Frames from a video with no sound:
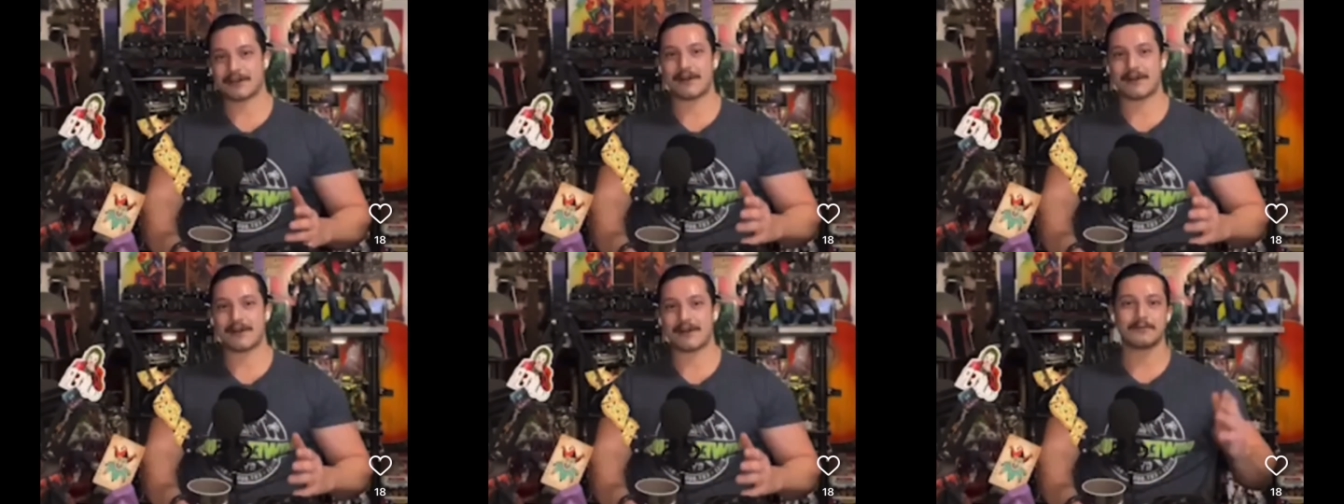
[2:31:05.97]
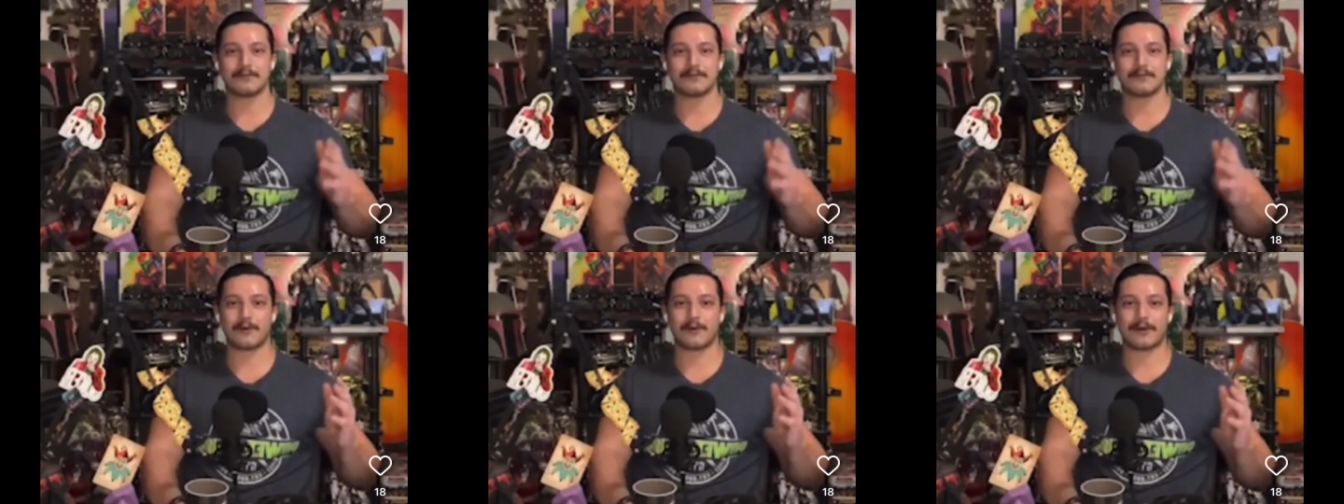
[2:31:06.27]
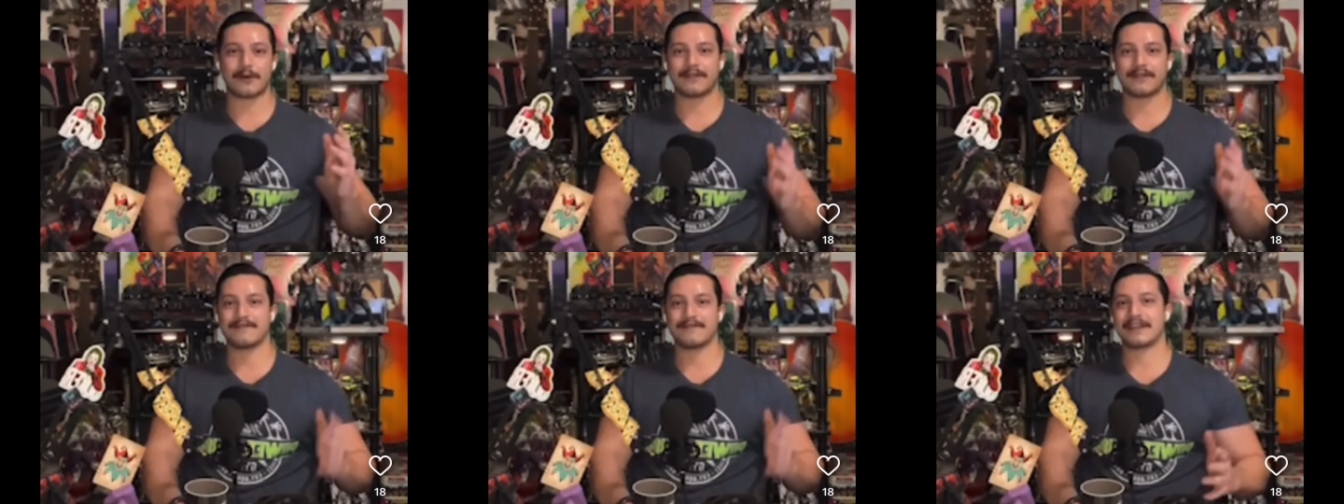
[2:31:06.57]
I am going
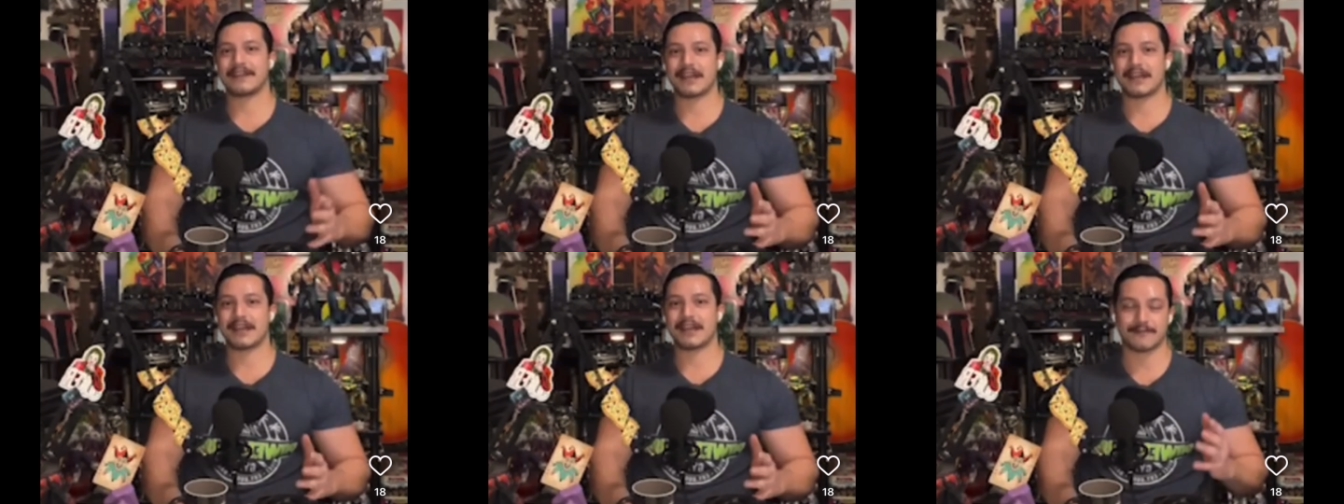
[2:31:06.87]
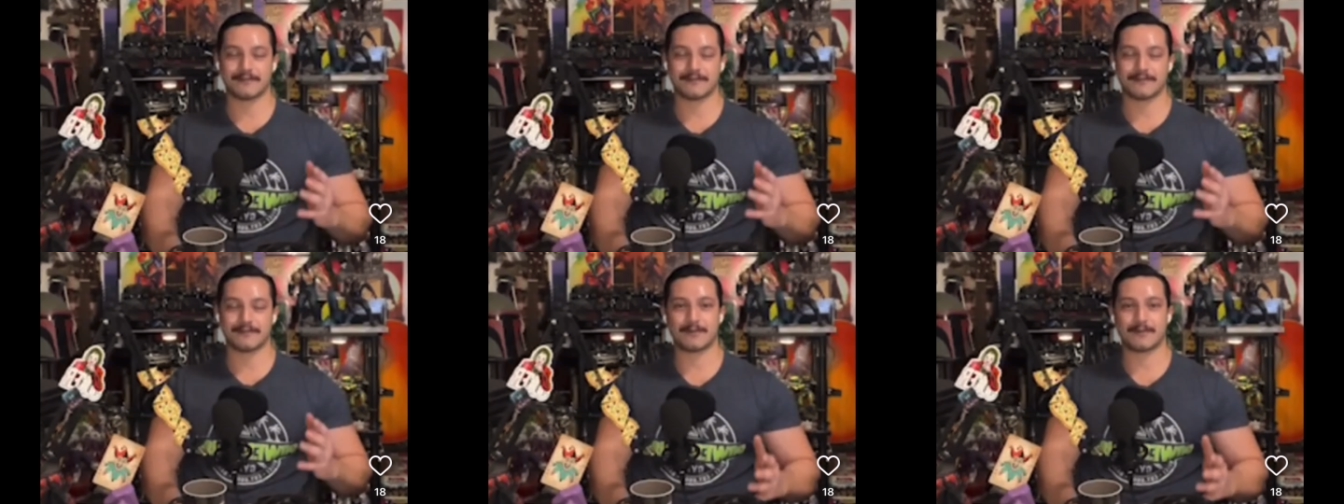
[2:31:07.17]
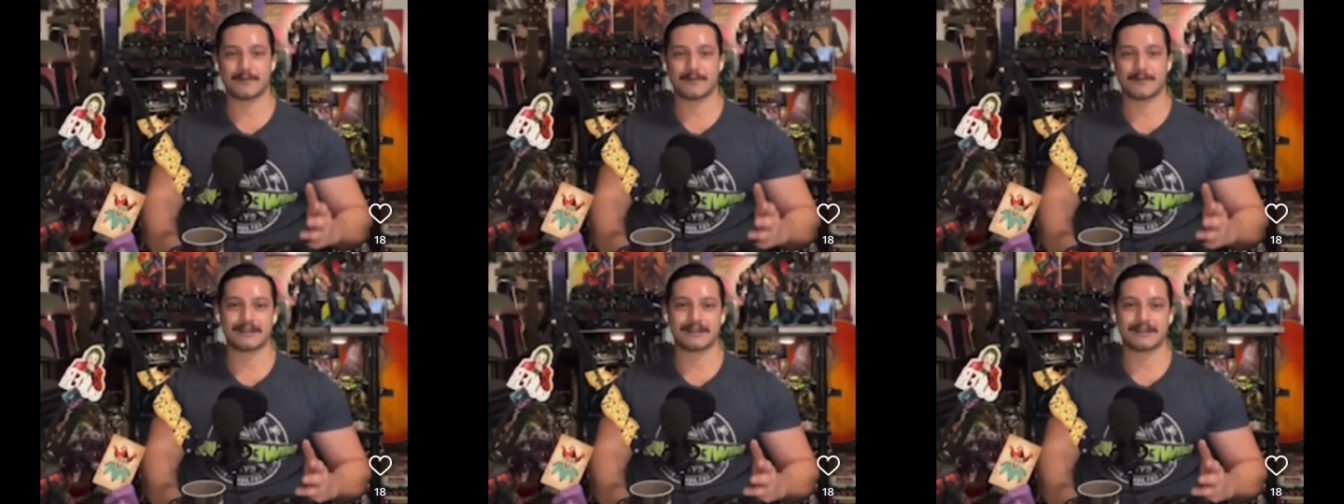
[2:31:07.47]
on vacation for my
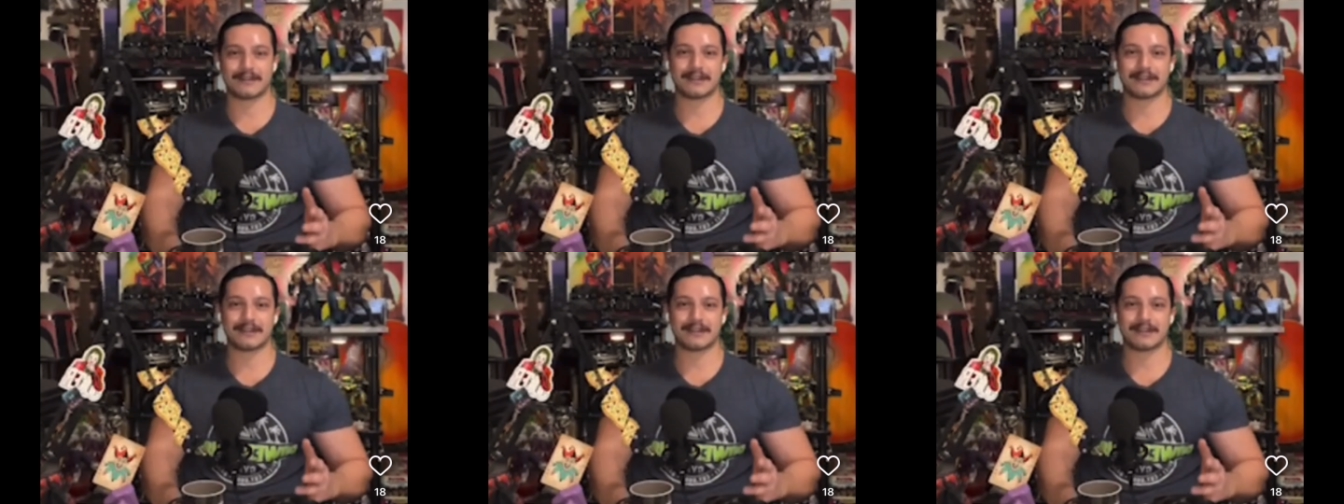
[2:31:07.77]
birthday,